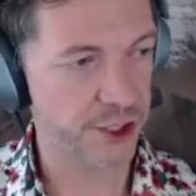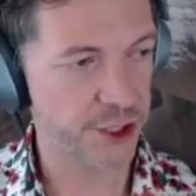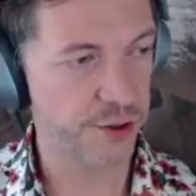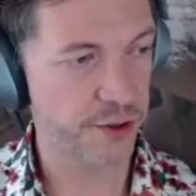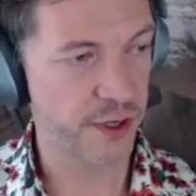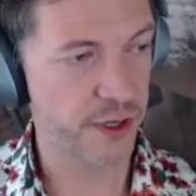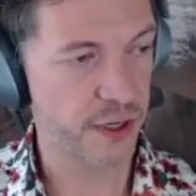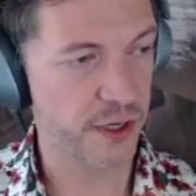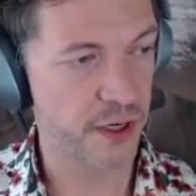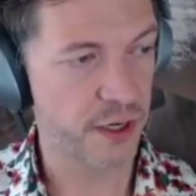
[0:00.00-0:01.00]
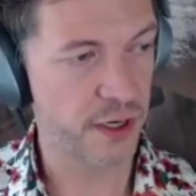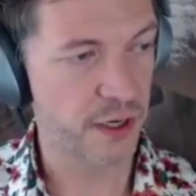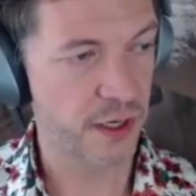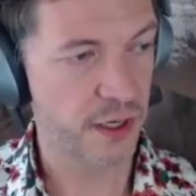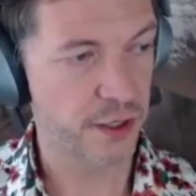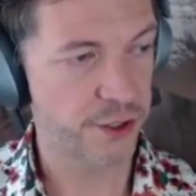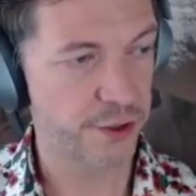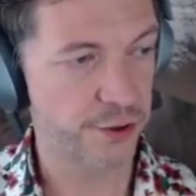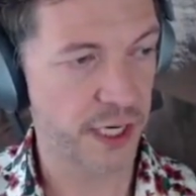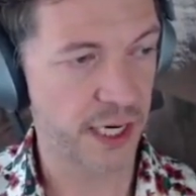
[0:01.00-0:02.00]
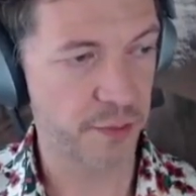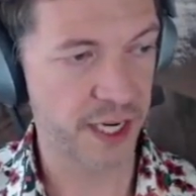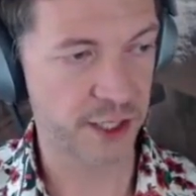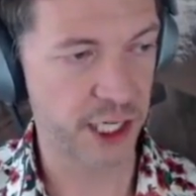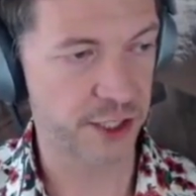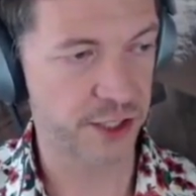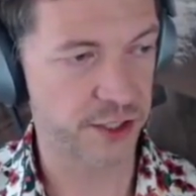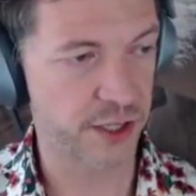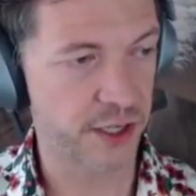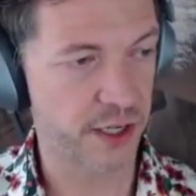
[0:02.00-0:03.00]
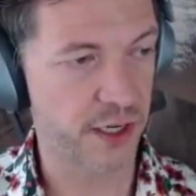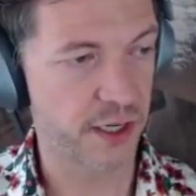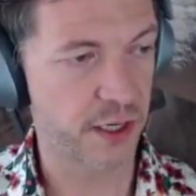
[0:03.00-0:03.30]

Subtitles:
the issue. Do not make changes.